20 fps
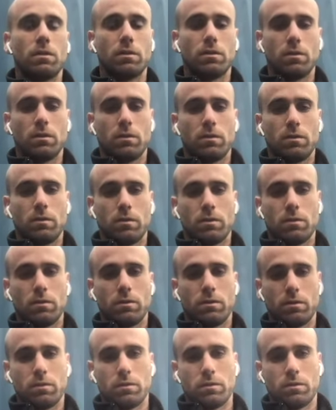
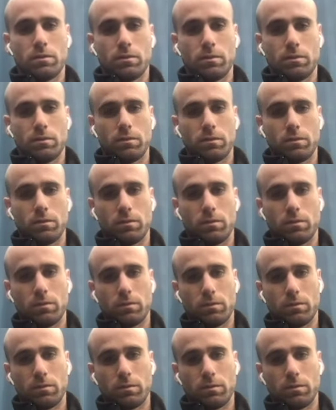Nobody speaks.